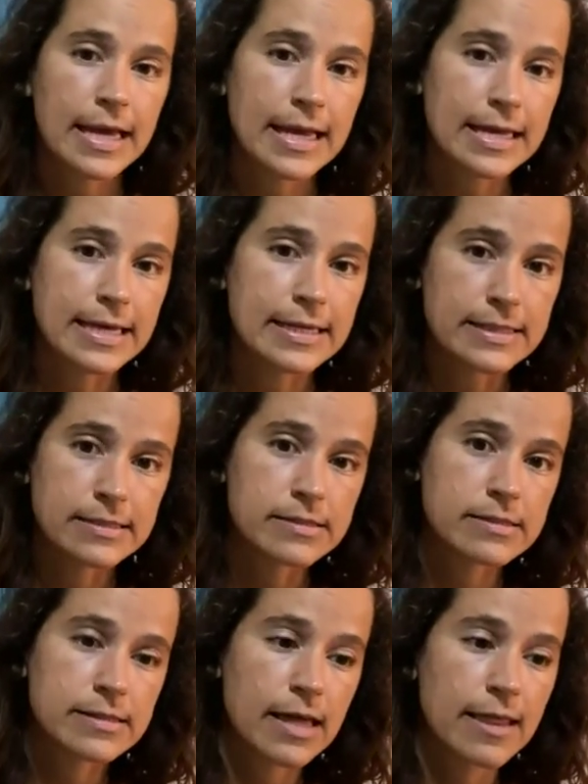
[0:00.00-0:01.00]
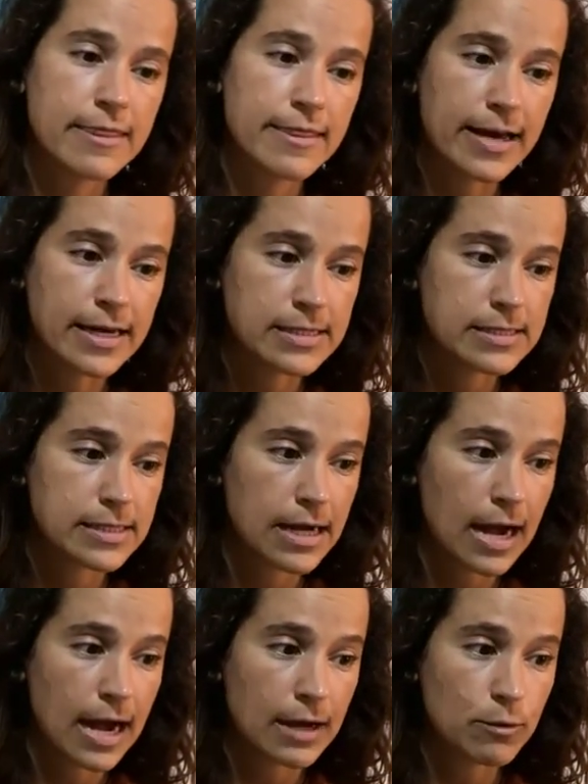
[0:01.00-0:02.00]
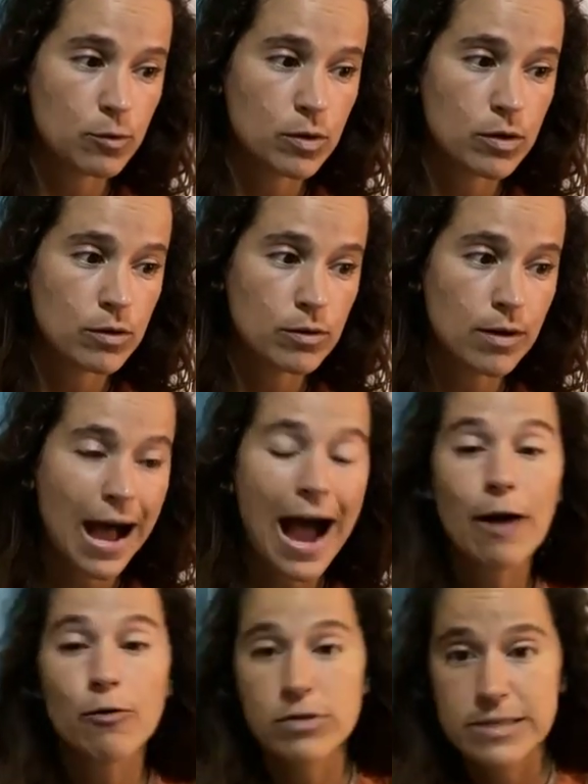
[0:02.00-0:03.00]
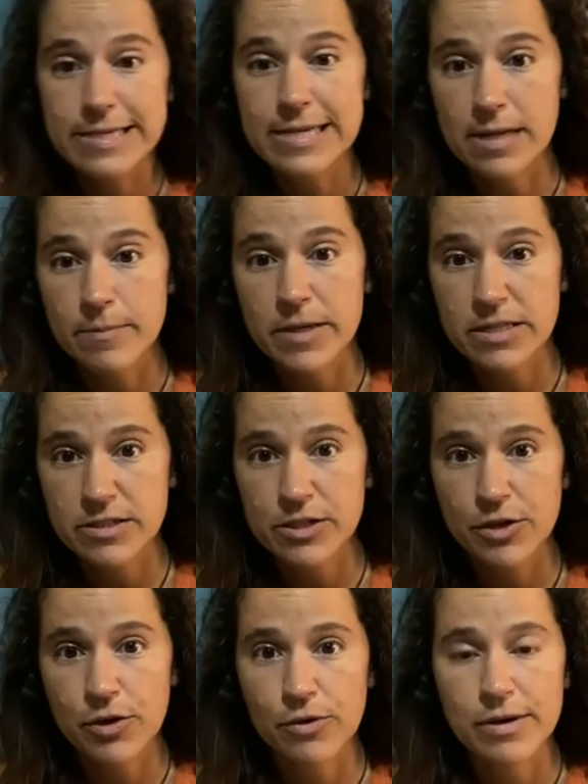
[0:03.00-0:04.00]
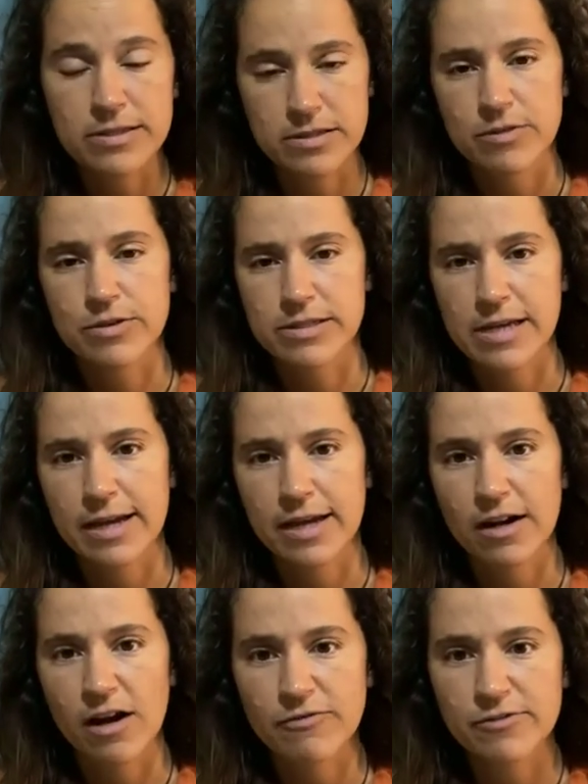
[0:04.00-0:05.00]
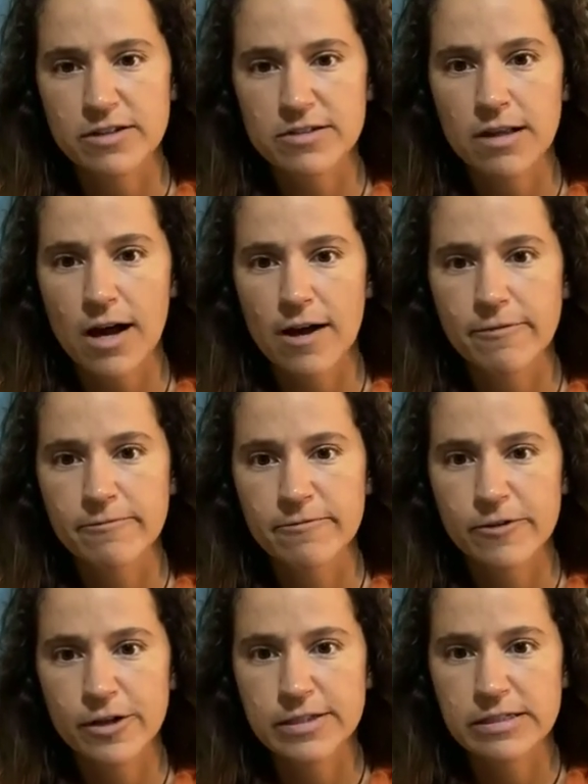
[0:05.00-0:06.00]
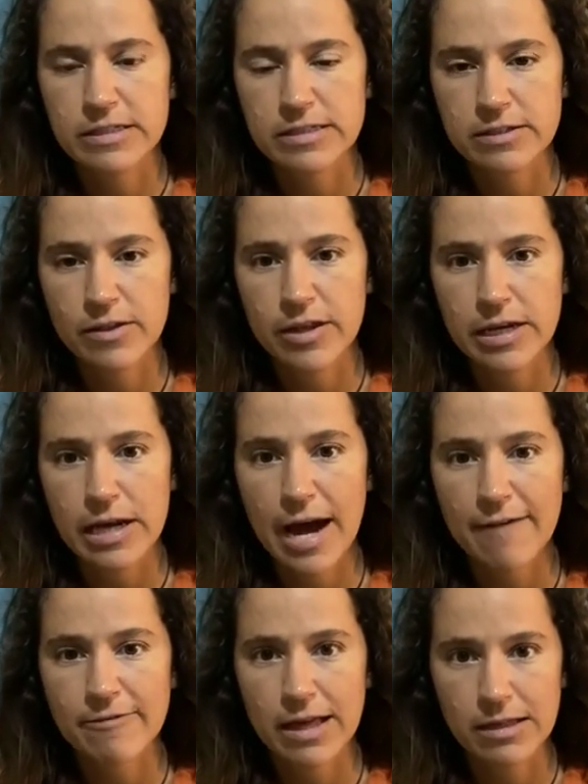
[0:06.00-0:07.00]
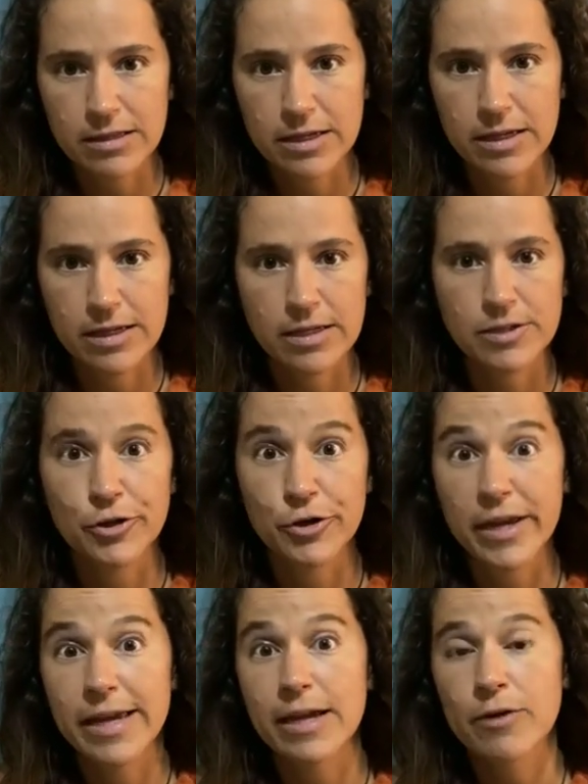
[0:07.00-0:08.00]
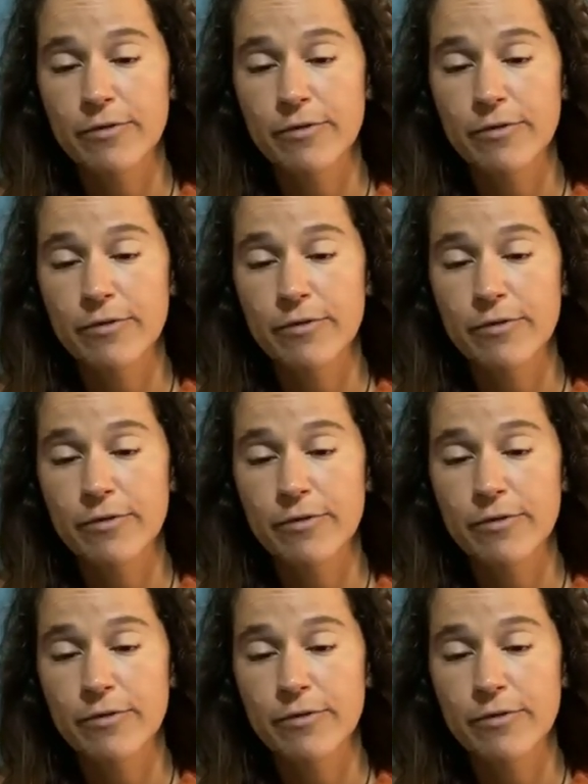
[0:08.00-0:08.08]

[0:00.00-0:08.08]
is that I will I will DM it to you as soon as I get off this live, Christy, so that you have that link and you can get